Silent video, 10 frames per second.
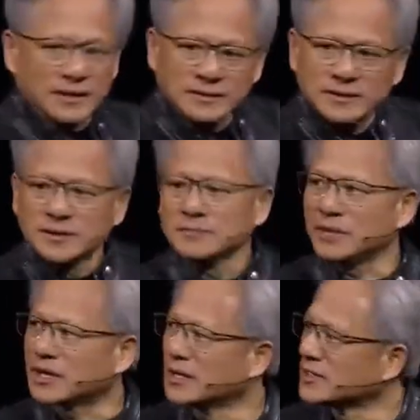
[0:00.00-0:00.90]
And
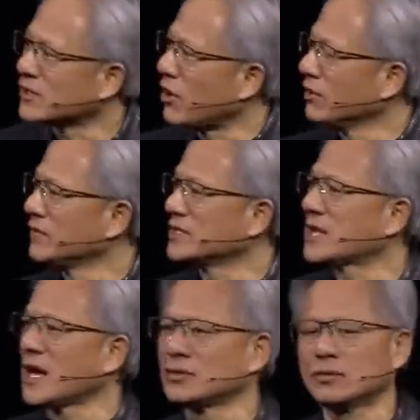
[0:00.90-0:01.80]
because all of
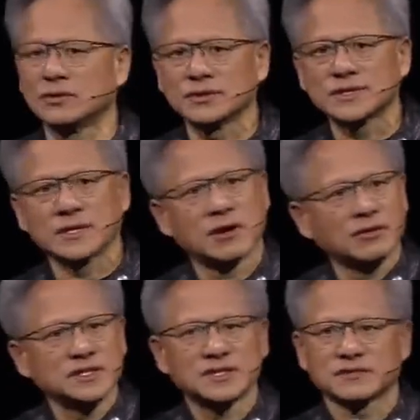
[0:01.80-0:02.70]
these CAD tools and
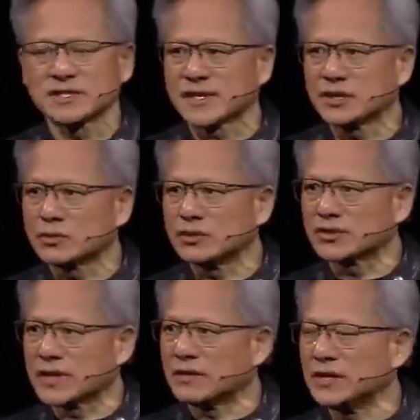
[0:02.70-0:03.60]
all these different design
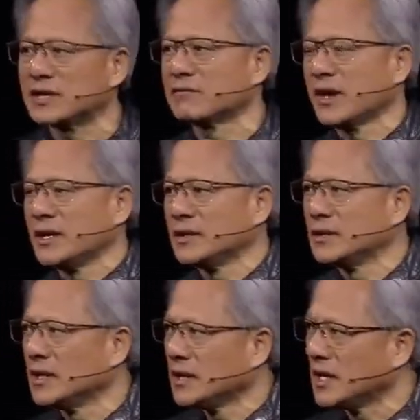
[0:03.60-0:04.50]
tools are now
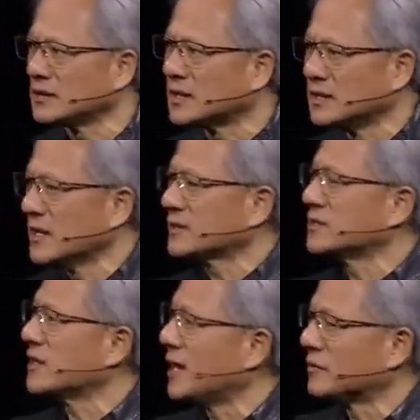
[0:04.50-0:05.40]
integrated and
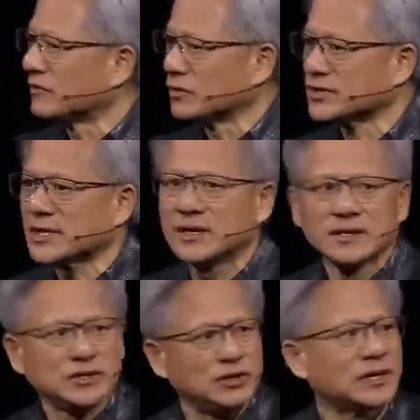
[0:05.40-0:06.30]
connected to Omniverse,
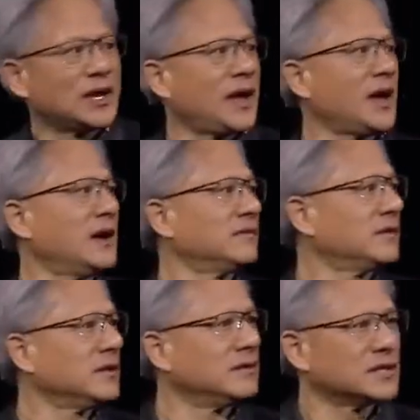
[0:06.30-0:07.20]
you can have